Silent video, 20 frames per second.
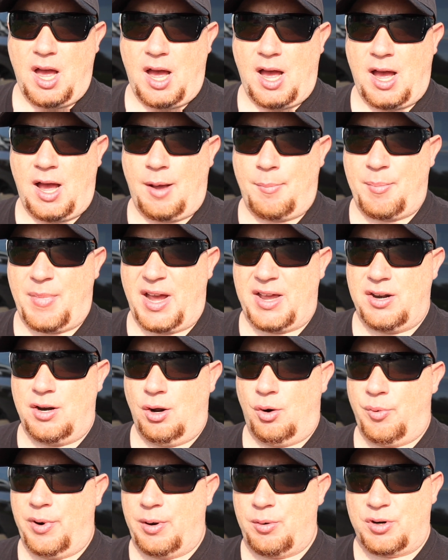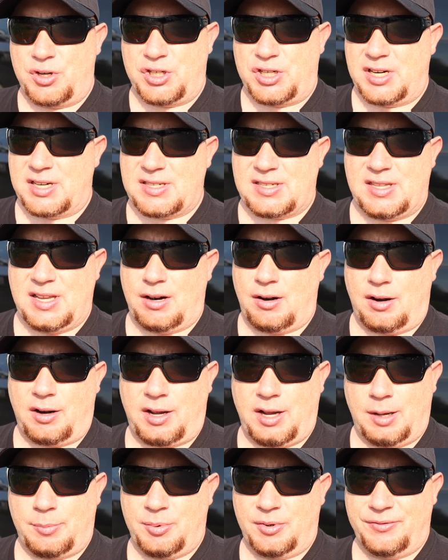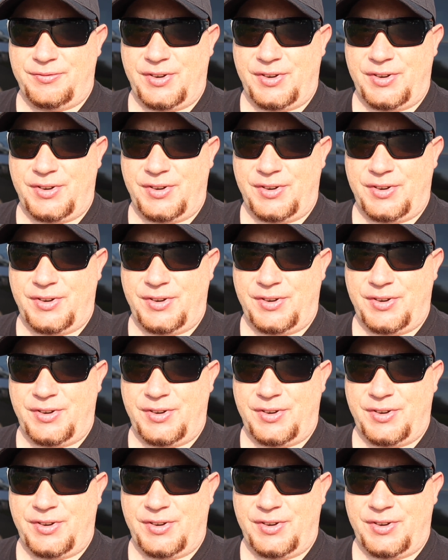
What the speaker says: I know we were just there a couple